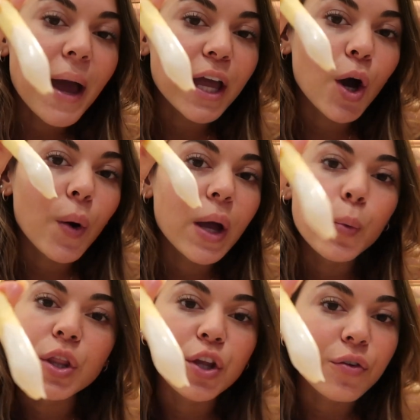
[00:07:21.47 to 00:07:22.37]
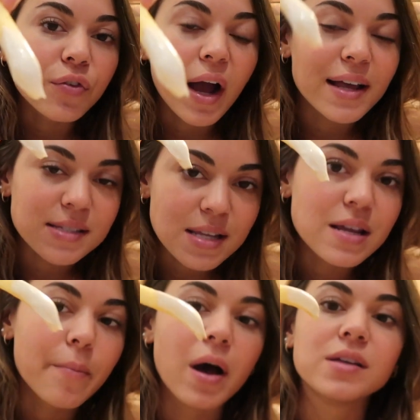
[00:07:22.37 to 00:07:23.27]
Mayo with your fries
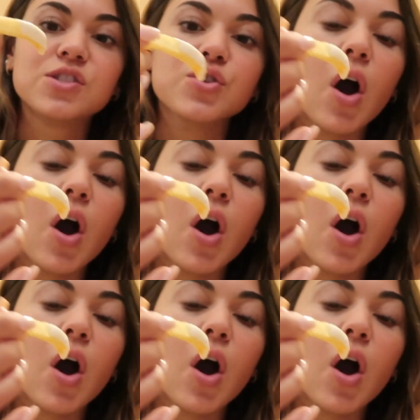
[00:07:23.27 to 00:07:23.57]
is a must.